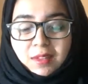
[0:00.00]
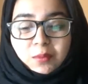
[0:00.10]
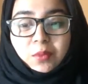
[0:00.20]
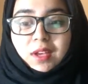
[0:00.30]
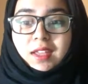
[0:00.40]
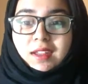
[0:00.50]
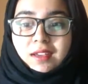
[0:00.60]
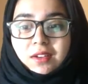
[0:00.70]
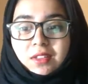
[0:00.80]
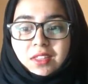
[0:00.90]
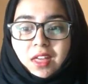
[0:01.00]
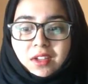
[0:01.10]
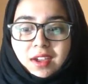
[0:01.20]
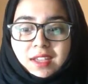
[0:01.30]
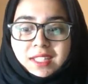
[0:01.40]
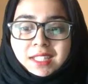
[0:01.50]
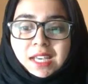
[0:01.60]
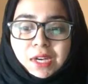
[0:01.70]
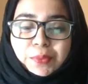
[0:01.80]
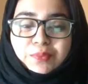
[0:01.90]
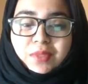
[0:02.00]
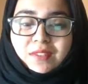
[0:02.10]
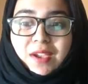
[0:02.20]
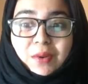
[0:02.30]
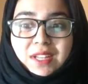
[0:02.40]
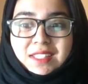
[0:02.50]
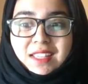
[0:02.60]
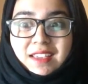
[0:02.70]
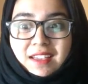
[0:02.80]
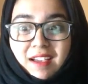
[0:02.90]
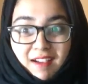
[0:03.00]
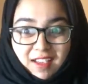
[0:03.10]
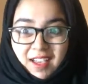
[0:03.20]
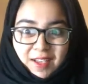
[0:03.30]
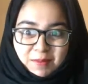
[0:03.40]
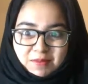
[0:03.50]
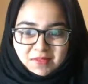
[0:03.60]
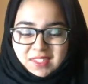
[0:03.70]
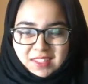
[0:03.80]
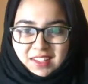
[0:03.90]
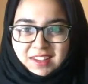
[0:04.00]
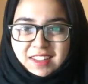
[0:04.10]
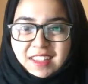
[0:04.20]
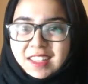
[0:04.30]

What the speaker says: But on the other hand, if I were to say, I am the sun,